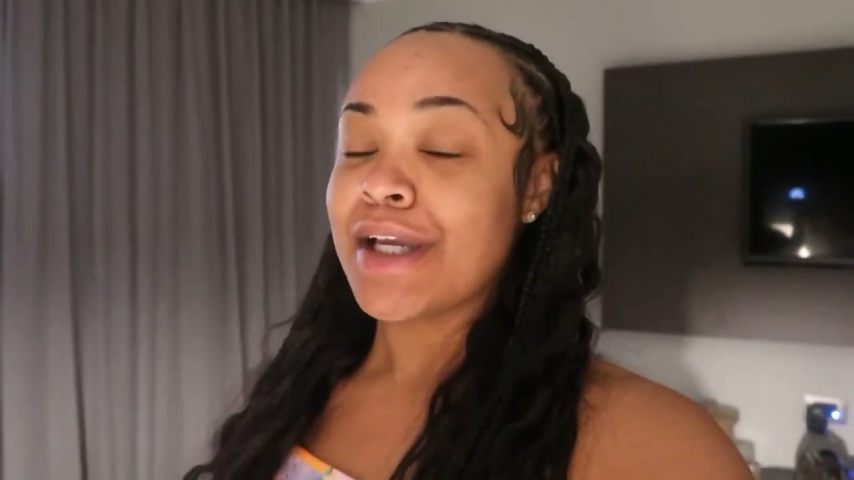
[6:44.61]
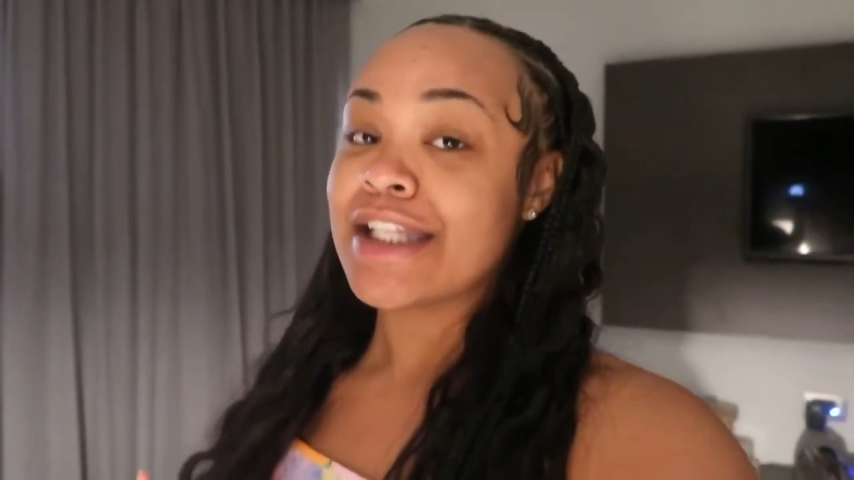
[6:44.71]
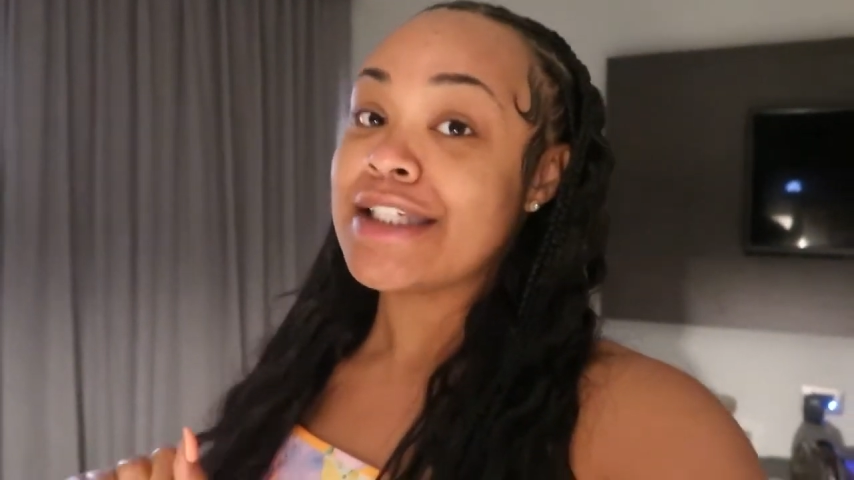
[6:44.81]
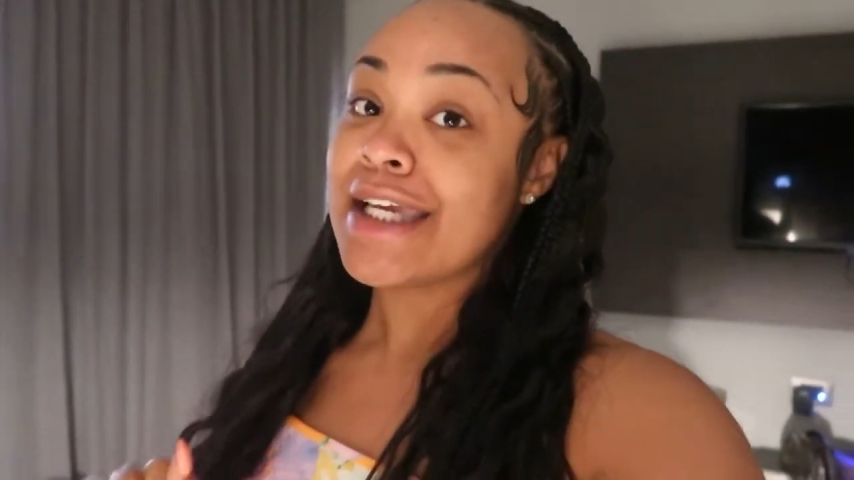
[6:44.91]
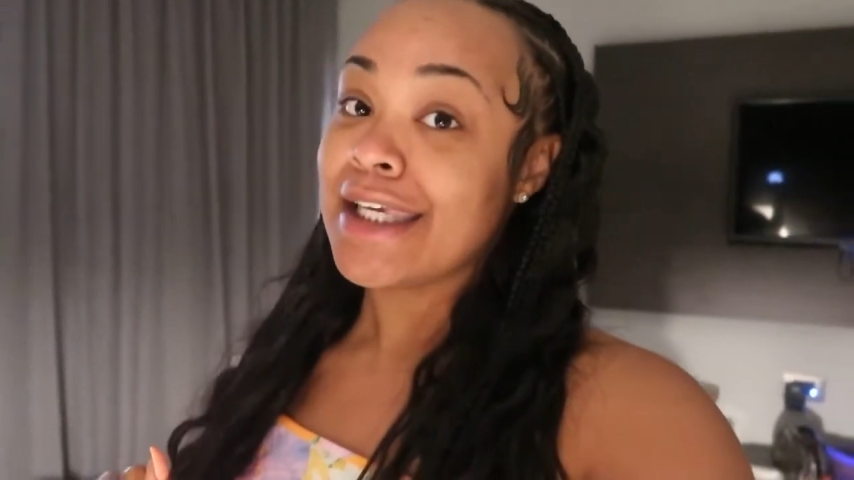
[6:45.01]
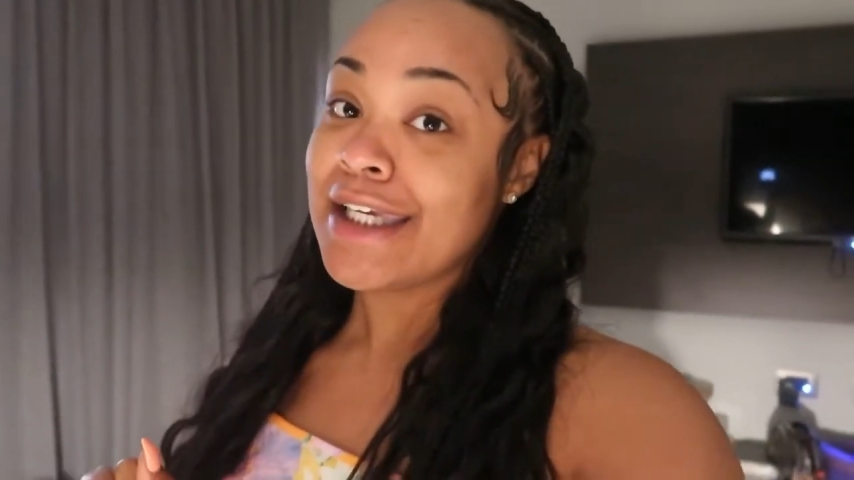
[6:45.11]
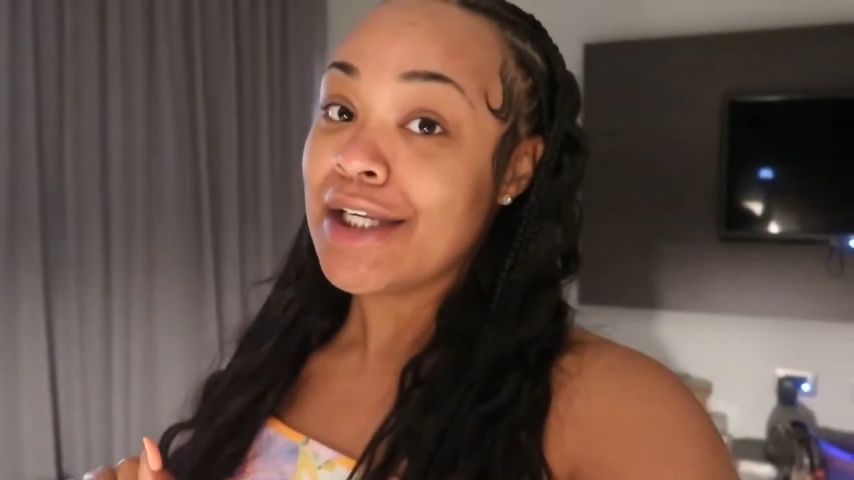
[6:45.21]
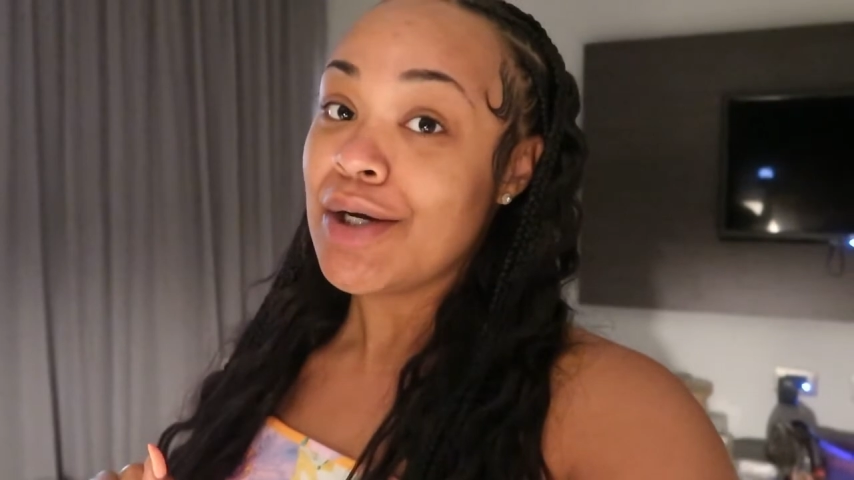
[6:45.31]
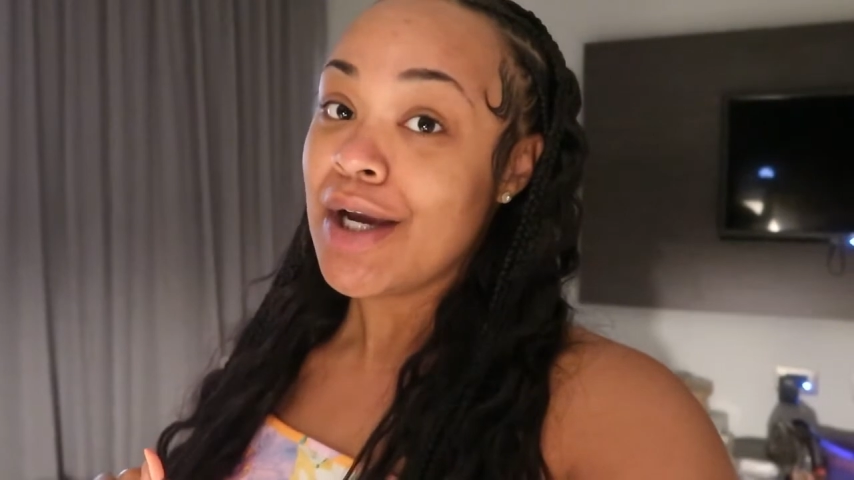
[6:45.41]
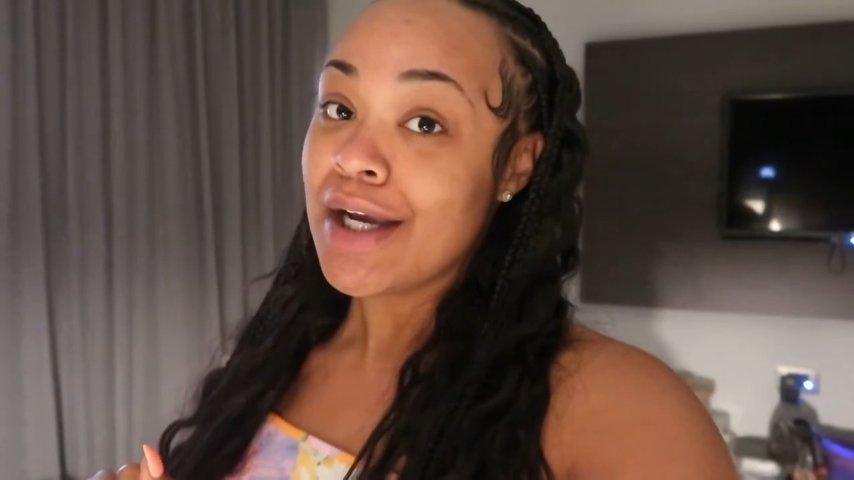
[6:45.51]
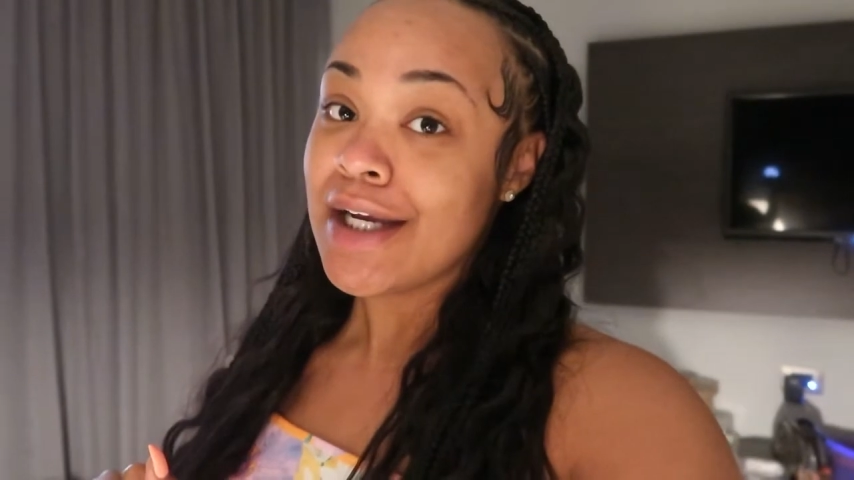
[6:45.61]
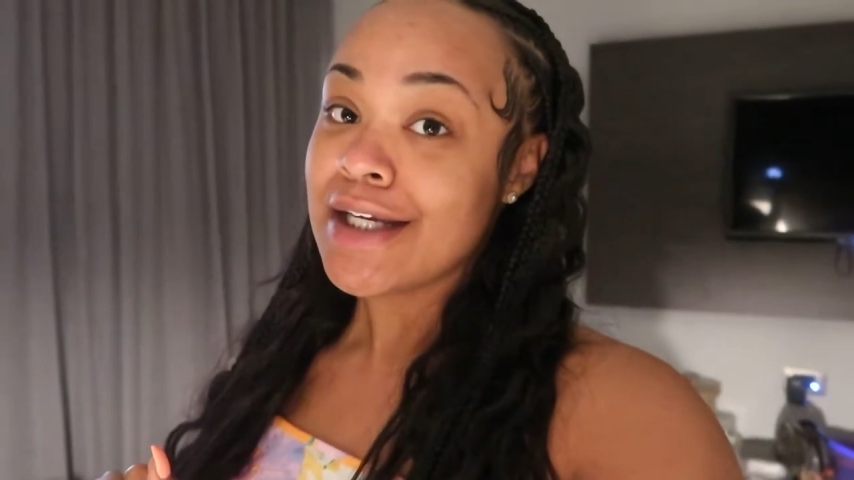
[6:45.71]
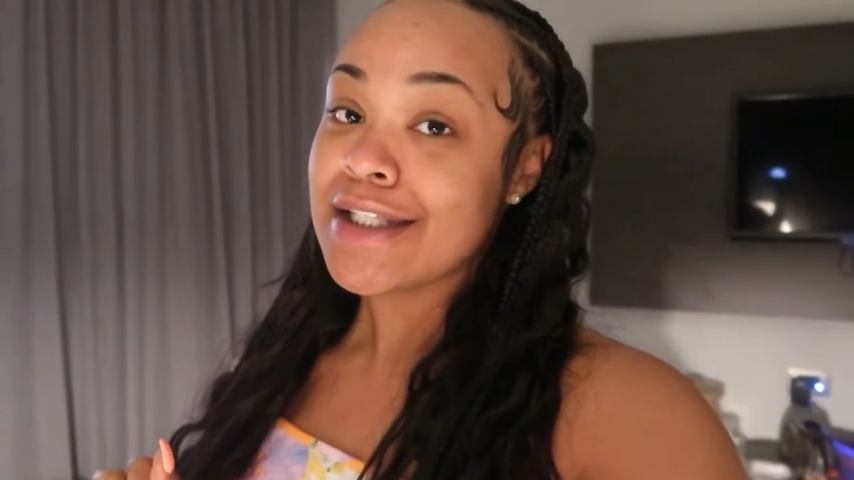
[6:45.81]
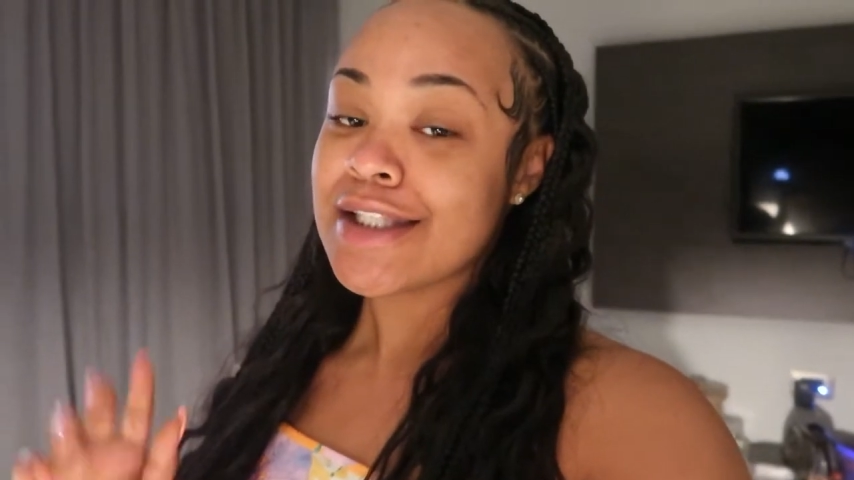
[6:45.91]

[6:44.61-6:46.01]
and check in on her